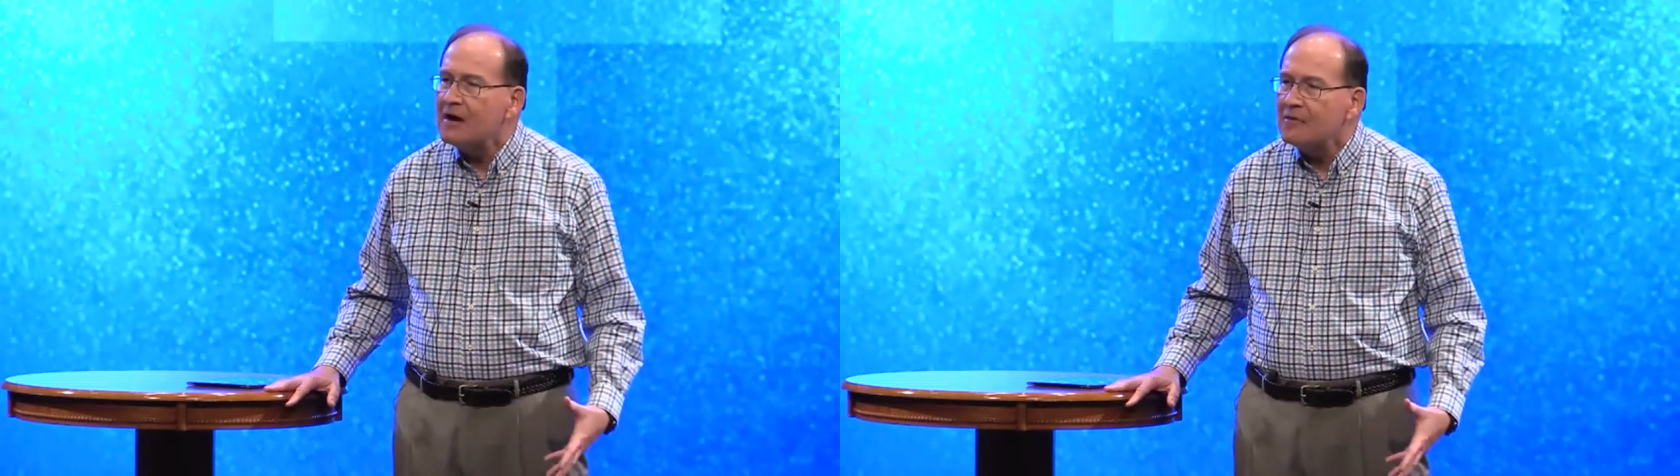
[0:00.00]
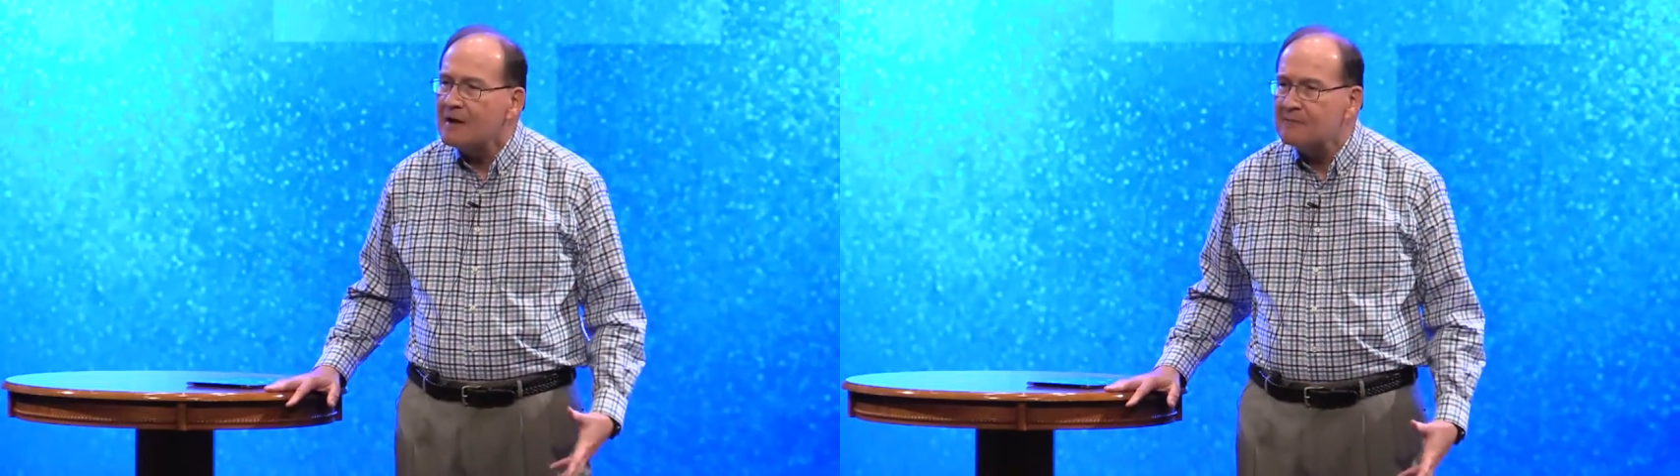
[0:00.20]

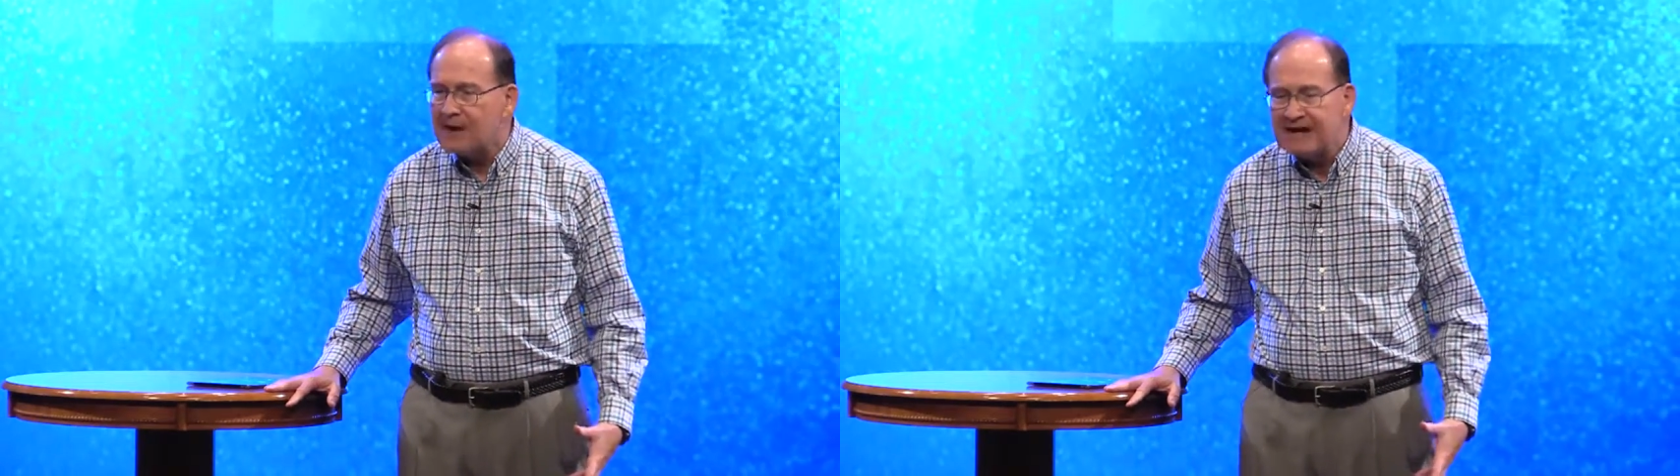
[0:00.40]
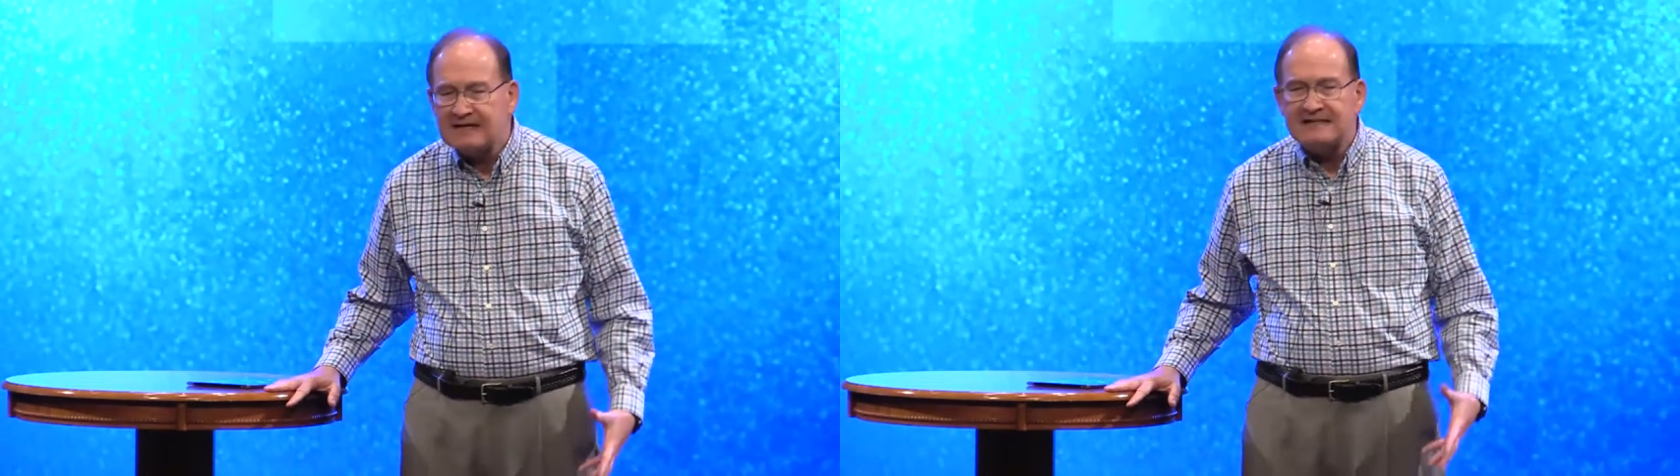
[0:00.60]

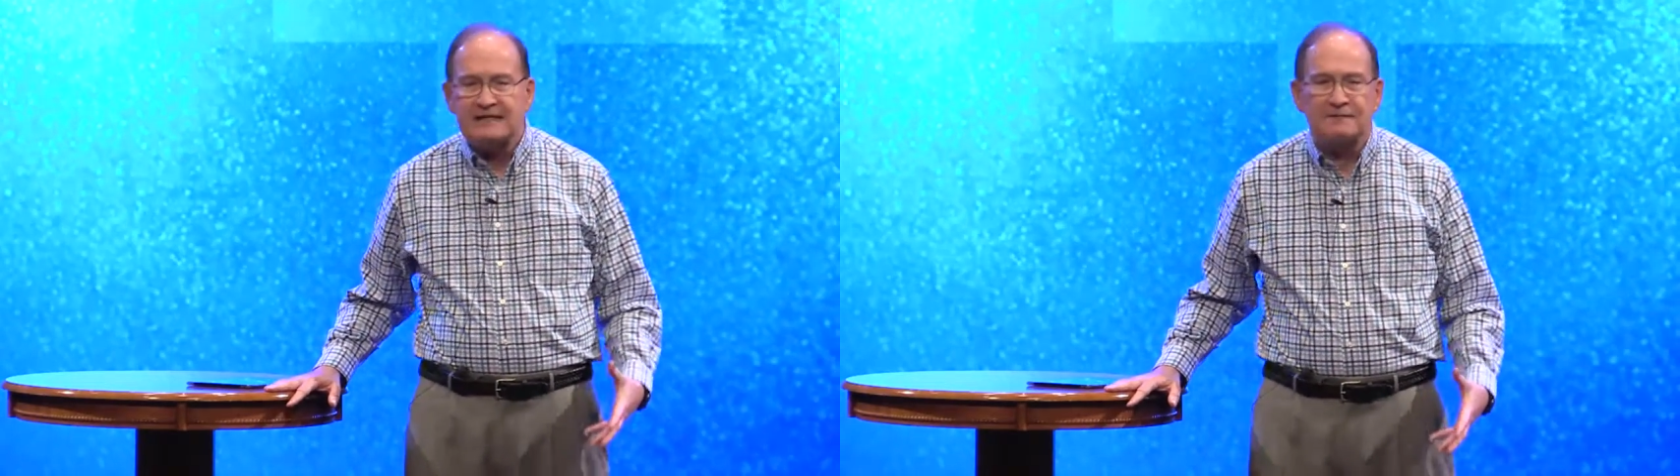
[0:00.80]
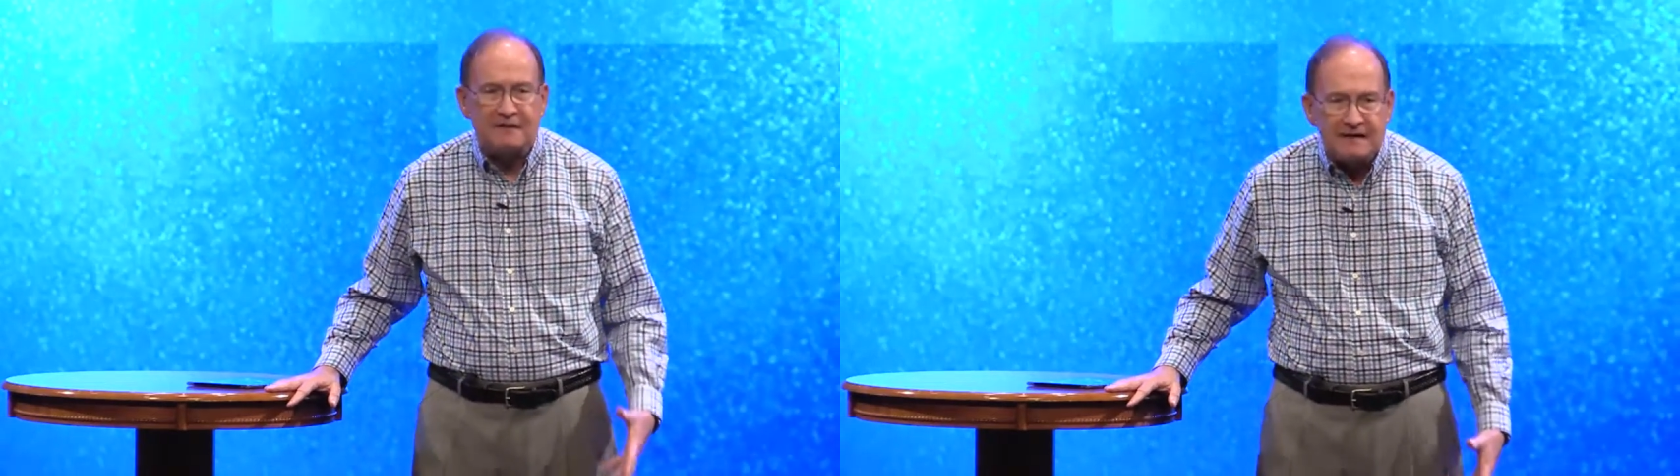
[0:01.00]
repentance
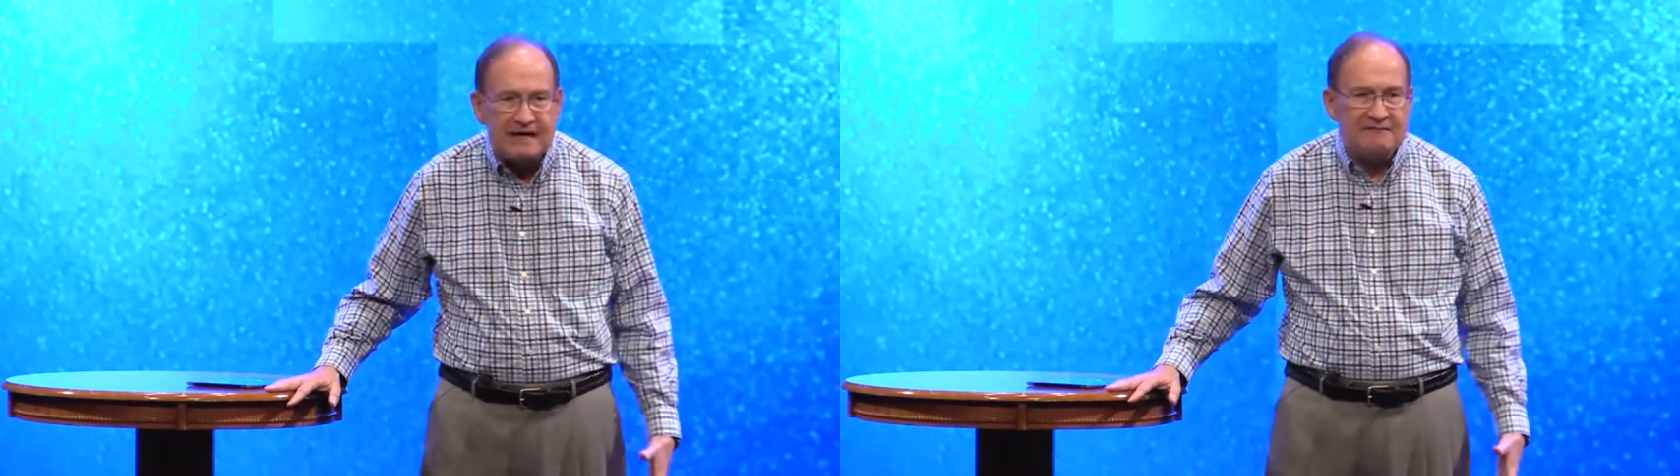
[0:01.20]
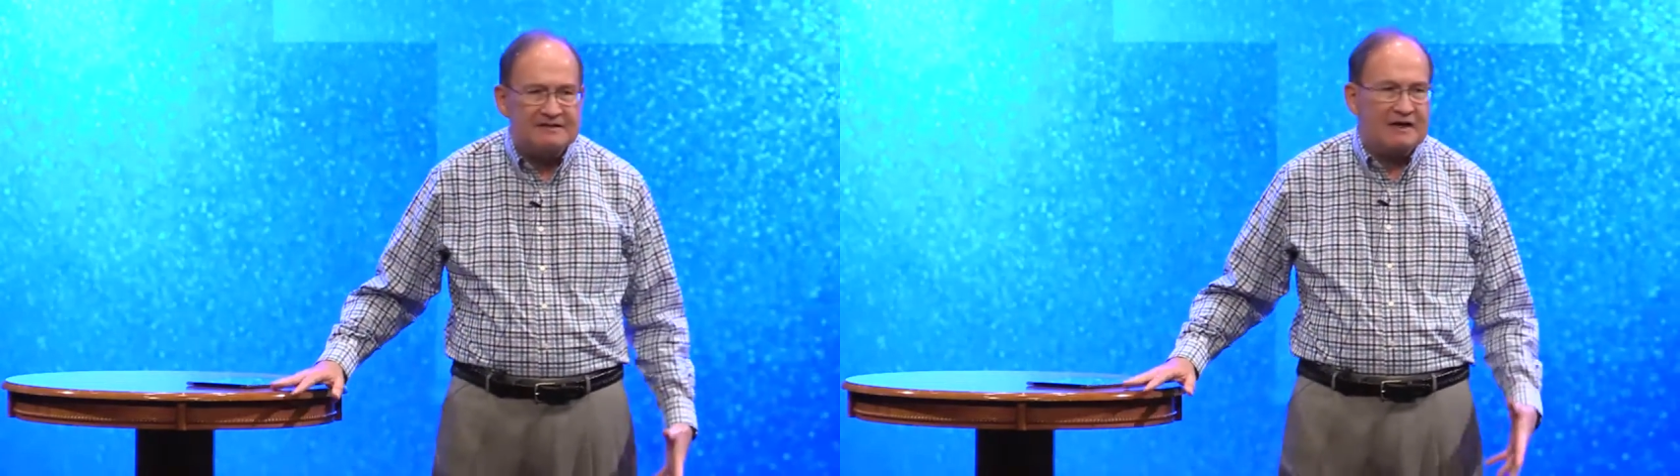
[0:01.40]
and
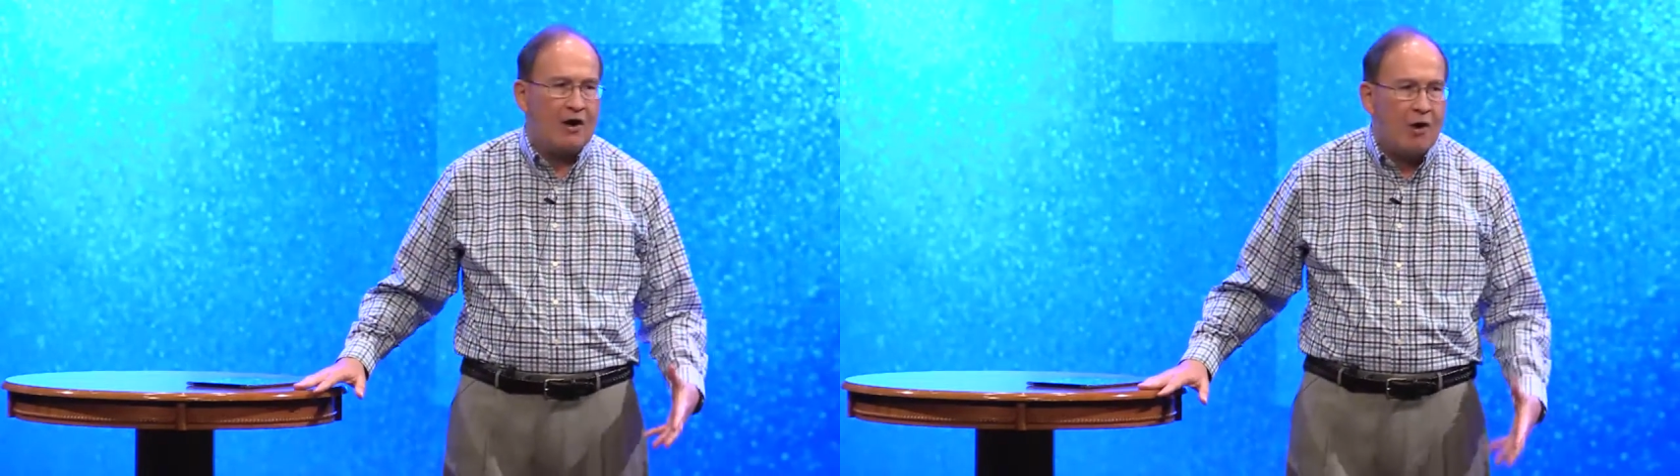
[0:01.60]
forgiveness and a